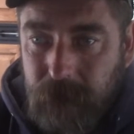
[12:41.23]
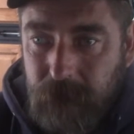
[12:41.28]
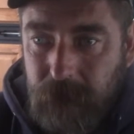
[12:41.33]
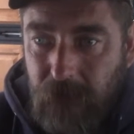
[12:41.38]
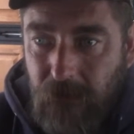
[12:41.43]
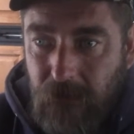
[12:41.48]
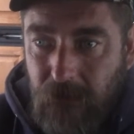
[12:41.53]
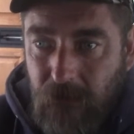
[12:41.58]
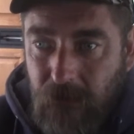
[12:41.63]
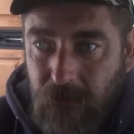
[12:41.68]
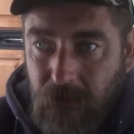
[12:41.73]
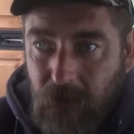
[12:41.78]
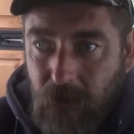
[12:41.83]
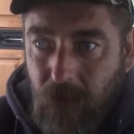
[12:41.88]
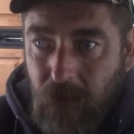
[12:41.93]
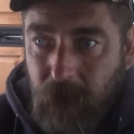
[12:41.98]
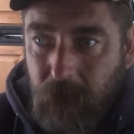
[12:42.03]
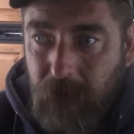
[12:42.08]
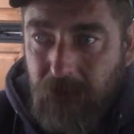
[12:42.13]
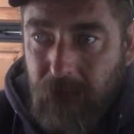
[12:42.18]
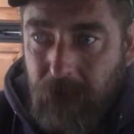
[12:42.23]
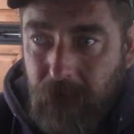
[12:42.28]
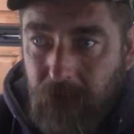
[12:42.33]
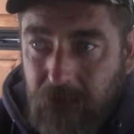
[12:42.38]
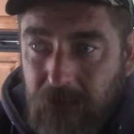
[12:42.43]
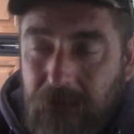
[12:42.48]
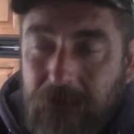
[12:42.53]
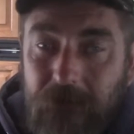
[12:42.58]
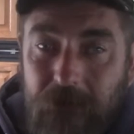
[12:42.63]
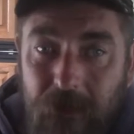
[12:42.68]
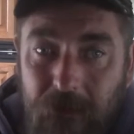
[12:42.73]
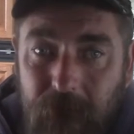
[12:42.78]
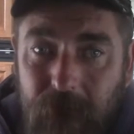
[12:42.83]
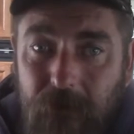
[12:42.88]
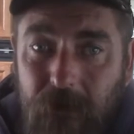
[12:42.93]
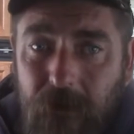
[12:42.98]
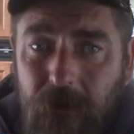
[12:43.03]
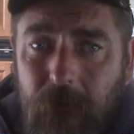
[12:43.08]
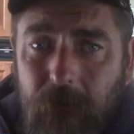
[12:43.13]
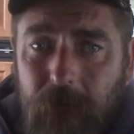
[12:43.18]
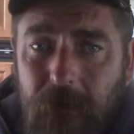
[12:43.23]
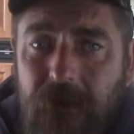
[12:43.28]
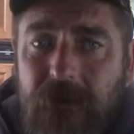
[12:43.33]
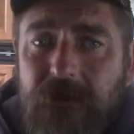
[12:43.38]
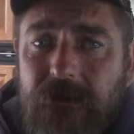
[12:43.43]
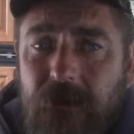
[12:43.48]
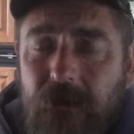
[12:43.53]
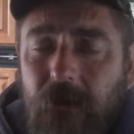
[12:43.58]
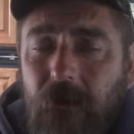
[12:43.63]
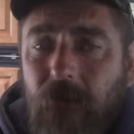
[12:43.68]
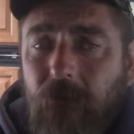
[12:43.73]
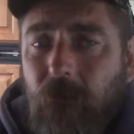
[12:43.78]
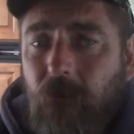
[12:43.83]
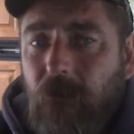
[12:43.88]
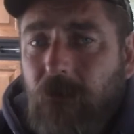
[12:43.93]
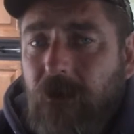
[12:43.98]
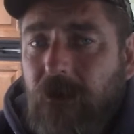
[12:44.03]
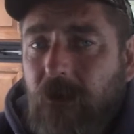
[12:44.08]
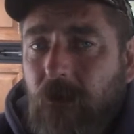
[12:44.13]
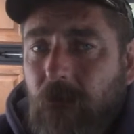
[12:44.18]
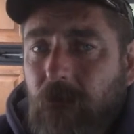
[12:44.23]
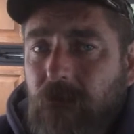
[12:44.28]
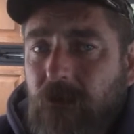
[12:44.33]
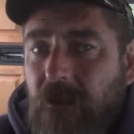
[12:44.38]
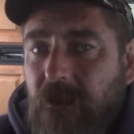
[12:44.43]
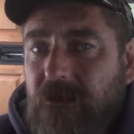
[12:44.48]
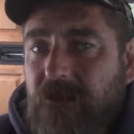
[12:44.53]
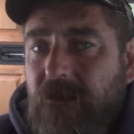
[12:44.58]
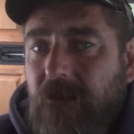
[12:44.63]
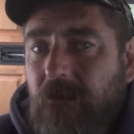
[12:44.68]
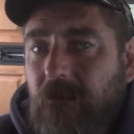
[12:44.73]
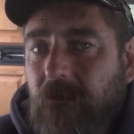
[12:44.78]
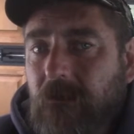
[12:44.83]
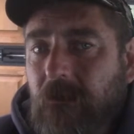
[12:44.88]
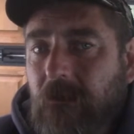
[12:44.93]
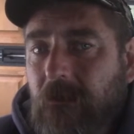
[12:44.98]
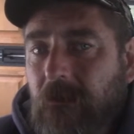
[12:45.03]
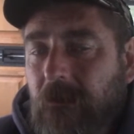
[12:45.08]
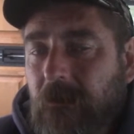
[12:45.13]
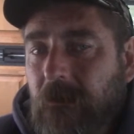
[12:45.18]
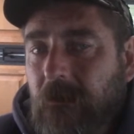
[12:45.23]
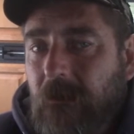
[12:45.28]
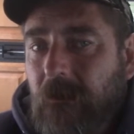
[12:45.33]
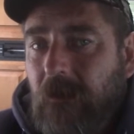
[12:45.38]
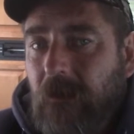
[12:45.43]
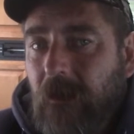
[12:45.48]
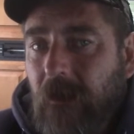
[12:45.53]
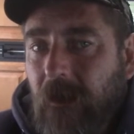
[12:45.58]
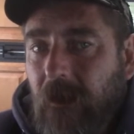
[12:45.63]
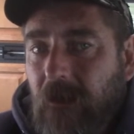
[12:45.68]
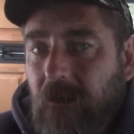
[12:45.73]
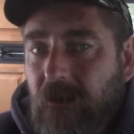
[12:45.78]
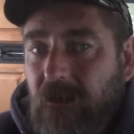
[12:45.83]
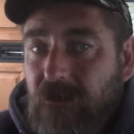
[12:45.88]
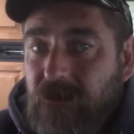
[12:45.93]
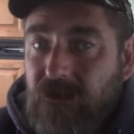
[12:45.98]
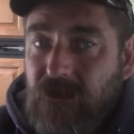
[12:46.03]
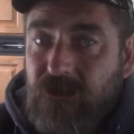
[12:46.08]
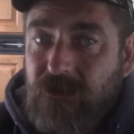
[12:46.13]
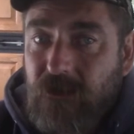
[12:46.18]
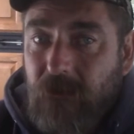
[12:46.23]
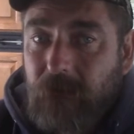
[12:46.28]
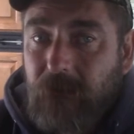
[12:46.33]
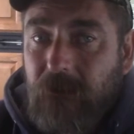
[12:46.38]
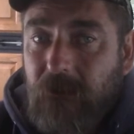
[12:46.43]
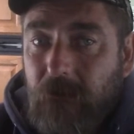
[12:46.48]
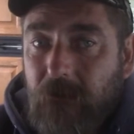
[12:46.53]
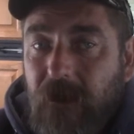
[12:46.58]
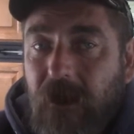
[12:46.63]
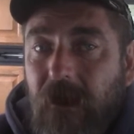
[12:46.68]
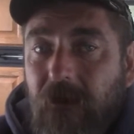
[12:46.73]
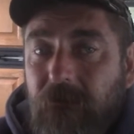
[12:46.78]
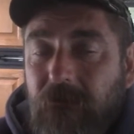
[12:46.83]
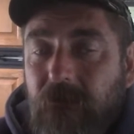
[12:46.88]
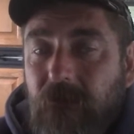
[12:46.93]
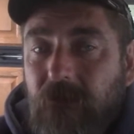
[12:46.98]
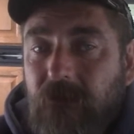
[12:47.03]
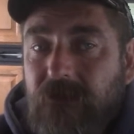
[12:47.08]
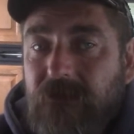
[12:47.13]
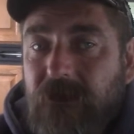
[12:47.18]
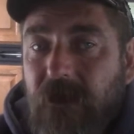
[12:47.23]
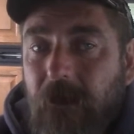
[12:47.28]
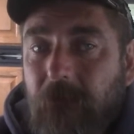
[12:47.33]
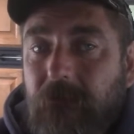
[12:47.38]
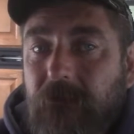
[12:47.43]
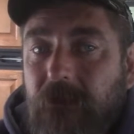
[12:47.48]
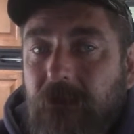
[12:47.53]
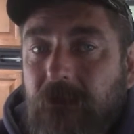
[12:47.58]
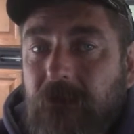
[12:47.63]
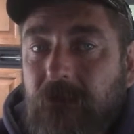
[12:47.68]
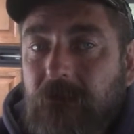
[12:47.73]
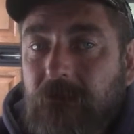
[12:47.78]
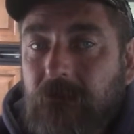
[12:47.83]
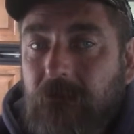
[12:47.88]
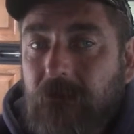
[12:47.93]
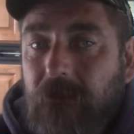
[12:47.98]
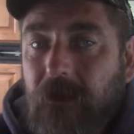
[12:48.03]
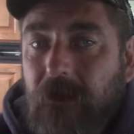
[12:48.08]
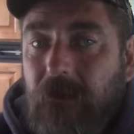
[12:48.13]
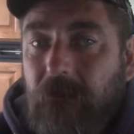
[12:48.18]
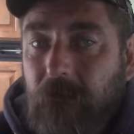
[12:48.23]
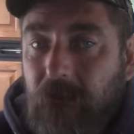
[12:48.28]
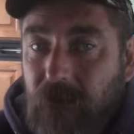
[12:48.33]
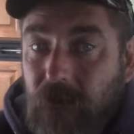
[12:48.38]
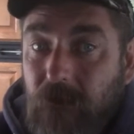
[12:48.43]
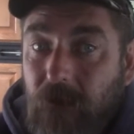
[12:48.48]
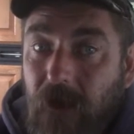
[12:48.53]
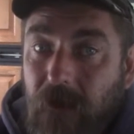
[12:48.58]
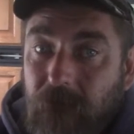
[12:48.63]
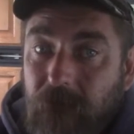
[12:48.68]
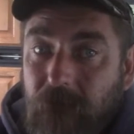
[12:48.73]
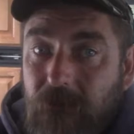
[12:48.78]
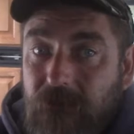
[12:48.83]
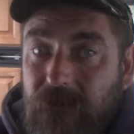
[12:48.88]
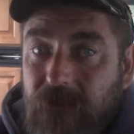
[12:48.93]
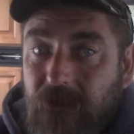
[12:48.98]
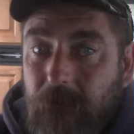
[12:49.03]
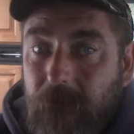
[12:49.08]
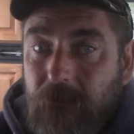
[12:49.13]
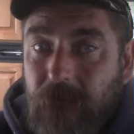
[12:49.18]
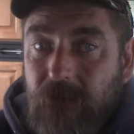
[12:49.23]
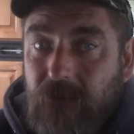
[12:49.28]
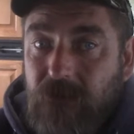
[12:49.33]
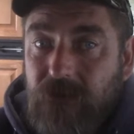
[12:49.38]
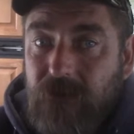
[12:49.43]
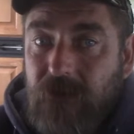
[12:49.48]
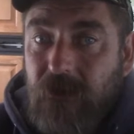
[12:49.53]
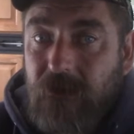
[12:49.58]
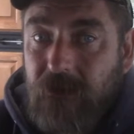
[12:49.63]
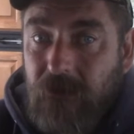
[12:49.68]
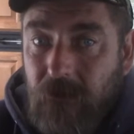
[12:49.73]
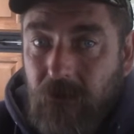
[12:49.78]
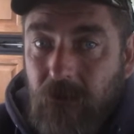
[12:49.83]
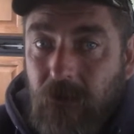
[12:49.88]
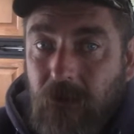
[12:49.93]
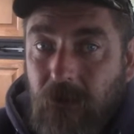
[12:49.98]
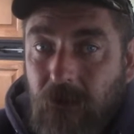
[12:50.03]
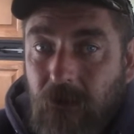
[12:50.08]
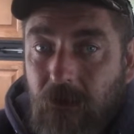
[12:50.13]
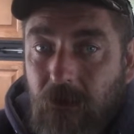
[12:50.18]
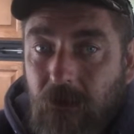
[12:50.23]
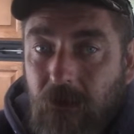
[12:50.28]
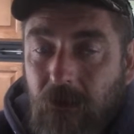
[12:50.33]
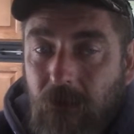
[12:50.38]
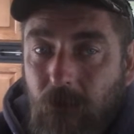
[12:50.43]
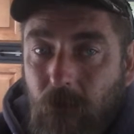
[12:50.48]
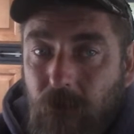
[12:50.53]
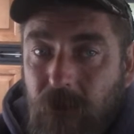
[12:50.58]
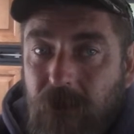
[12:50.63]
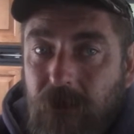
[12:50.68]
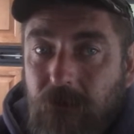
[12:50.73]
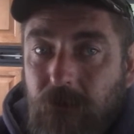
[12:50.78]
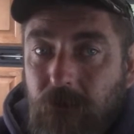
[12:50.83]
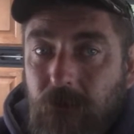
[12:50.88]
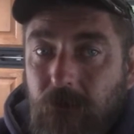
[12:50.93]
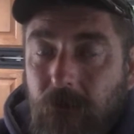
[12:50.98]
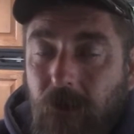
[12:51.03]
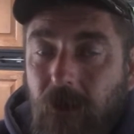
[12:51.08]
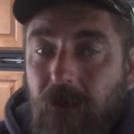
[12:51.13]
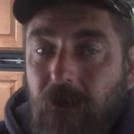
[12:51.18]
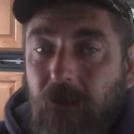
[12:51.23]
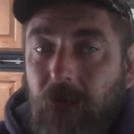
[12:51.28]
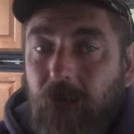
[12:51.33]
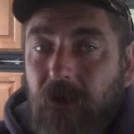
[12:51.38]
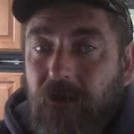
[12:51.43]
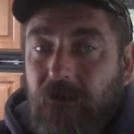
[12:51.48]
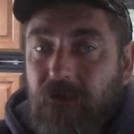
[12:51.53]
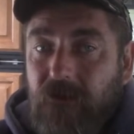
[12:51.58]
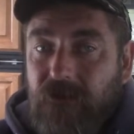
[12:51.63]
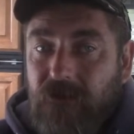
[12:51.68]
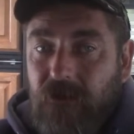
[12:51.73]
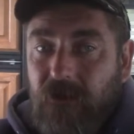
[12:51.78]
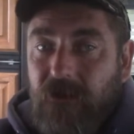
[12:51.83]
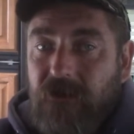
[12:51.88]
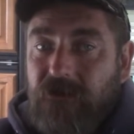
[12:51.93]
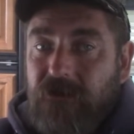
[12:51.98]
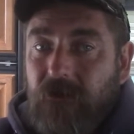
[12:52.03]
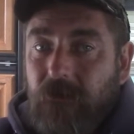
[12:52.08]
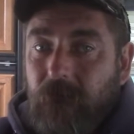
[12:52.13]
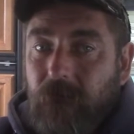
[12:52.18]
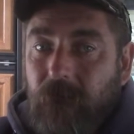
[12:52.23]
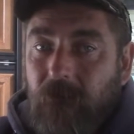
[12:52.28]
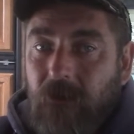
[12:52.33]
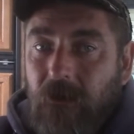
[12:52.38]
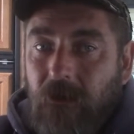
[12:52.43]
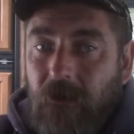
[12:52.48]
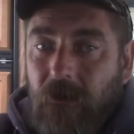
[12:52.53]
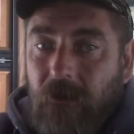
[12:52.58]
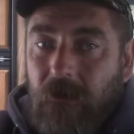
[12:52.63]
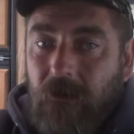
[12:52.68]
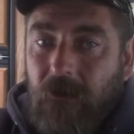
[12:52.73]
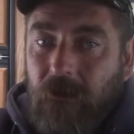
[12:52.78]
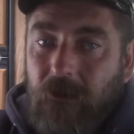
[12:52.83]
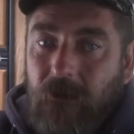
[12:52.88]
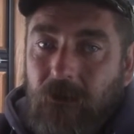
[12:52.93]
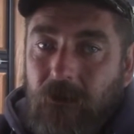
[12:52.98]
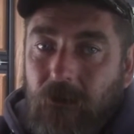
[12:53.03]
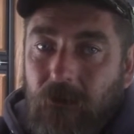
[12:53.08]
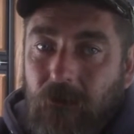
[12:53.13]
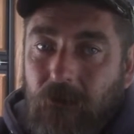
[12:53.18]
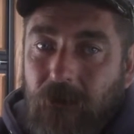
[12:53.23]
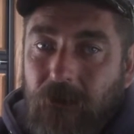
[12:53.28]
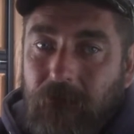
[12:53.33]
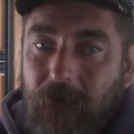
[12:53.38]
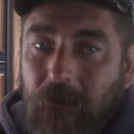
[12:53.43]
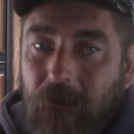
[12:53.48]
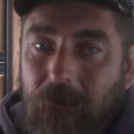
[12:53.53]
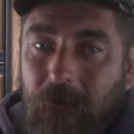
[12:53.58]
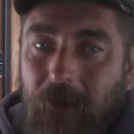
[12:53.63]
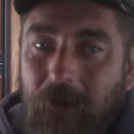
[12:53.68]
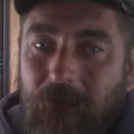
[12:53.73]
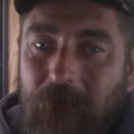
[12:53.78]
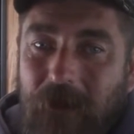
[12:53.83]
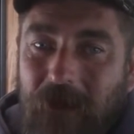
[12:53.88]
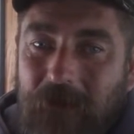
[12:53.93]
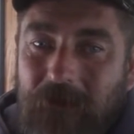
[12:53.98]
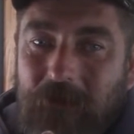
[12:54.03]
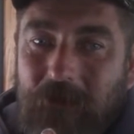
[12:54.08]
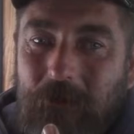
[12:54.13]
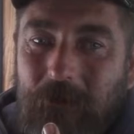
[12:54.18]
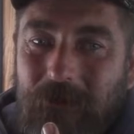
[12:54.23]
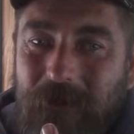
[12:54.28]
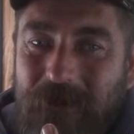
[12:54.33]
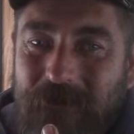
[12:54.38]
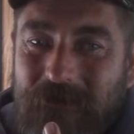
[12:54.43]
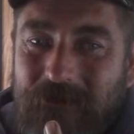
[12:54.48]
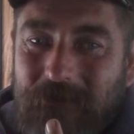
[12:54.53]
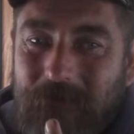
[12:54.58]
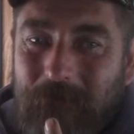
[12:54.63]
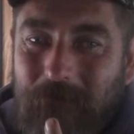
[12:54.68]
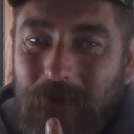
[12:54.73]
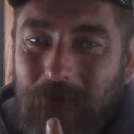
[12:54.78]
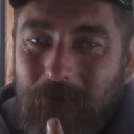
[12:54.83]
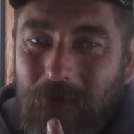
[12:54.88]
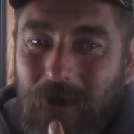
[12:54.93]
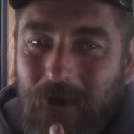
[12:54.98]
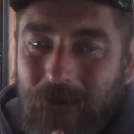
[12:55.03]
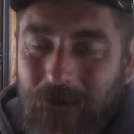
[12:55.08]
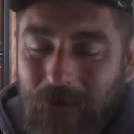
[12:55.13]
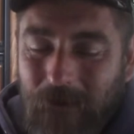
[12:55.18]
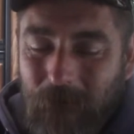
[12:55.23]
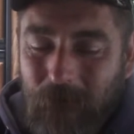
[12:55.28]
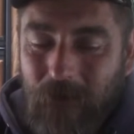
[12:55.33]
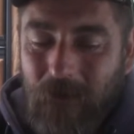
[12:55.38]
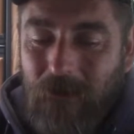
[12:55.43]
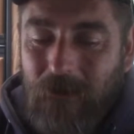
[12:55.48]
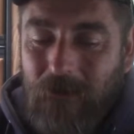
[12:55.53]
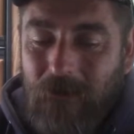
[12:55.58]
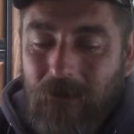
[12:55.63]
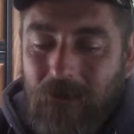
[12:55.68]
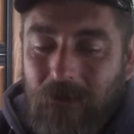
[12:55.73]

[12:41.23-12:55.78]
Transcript: are people in life that are placed in authority over us, and that's just something we have to accept. Okay, we do have to accept it. There's nothing we can do about it, right? There's a list of, you know, I've got two lists in my mind. I've got